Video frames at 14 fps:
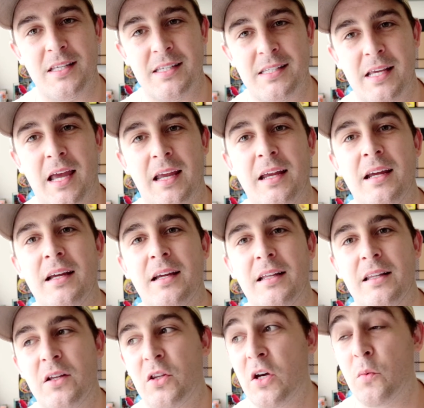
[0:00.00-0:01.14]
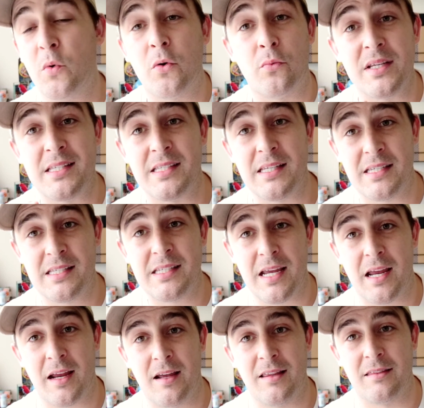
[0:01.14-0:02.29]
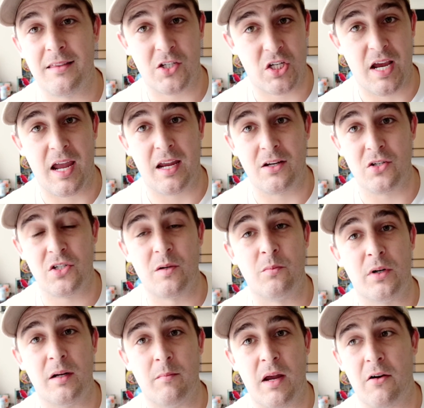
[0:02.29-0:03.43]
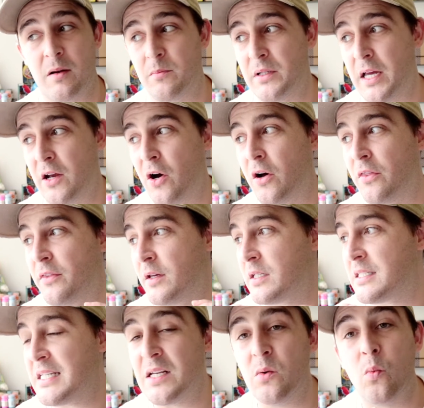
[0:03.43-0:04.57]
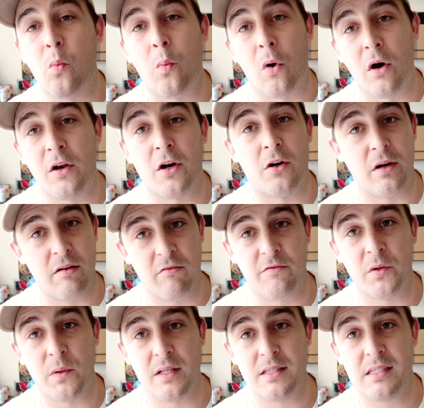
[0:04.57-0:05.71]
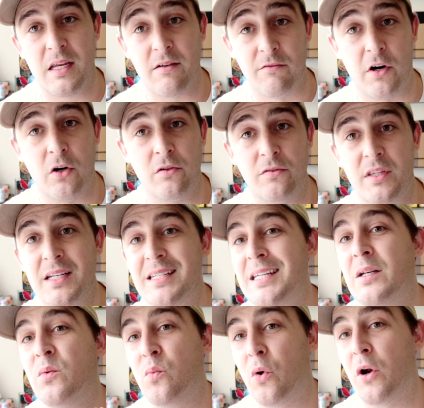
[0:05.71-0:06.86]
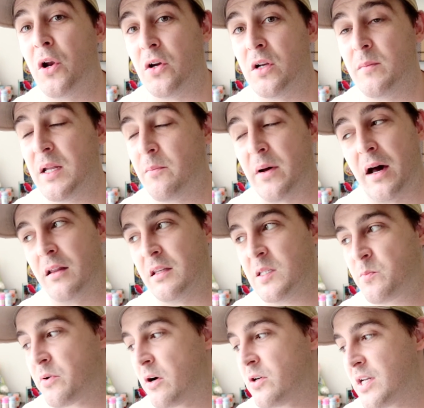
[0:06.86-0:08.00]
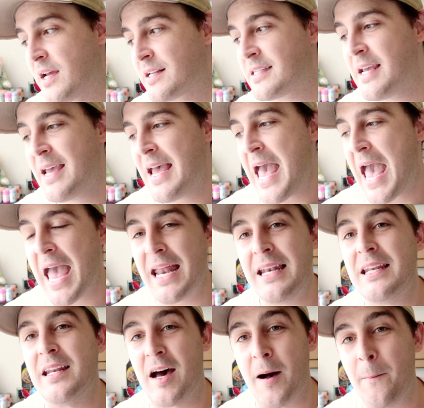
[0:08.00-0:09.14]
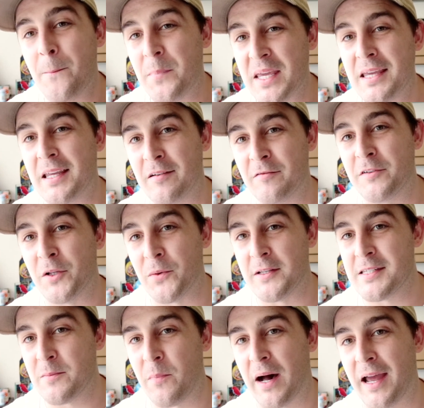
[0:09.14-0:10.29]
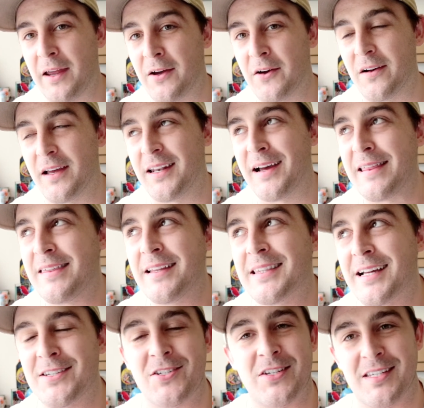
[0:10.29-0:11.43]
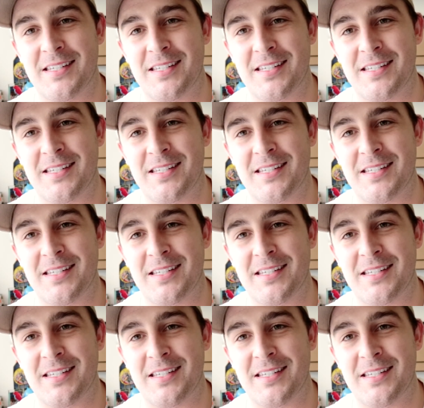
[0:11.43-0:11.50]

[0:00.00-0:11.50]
that say that were resisting the change to bring Mary Blair on, that didn't want her influence involved, that didn't want her to be a part of these projects, ended up being influenced by her. And I think that's